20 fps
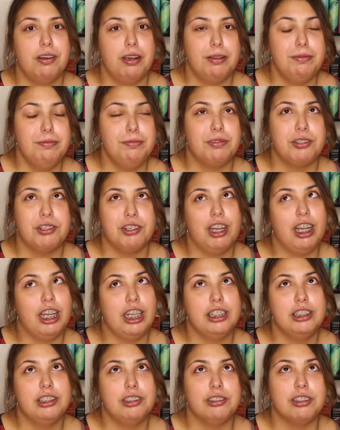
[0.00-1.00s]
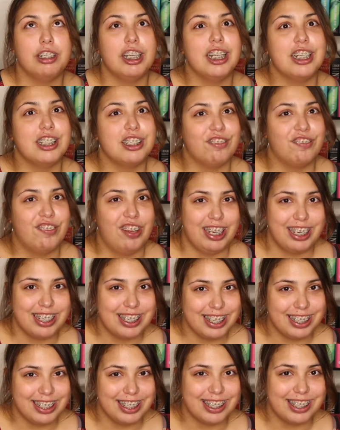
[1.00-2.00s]
I'm trying to get into
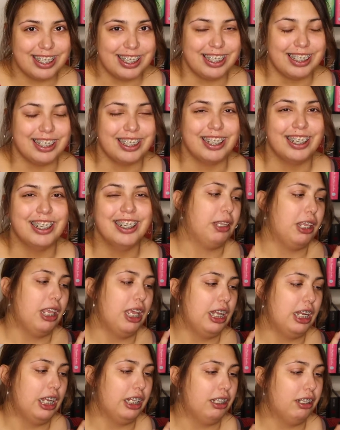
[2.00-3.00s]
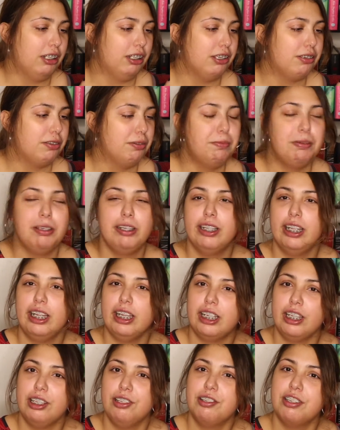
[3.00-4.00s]
fantasy this year and I thought this would be
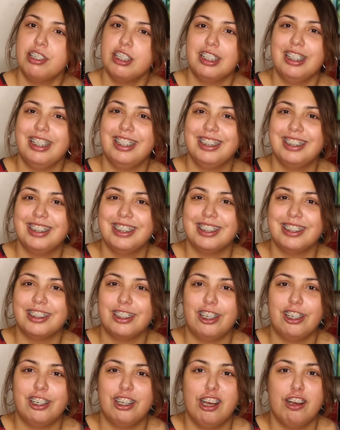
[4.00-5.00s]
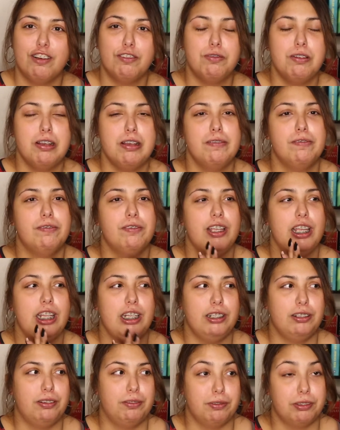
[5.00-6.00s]
like interesting to start off with
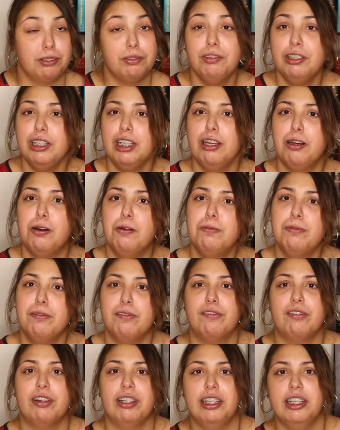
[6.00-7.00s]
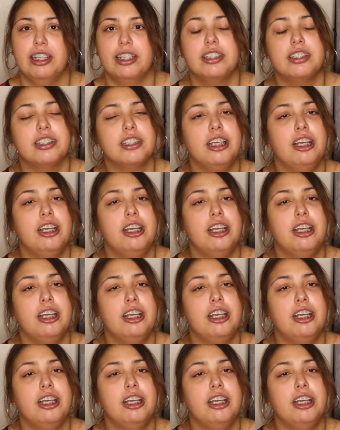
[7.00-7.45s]
and was really hopeful for this.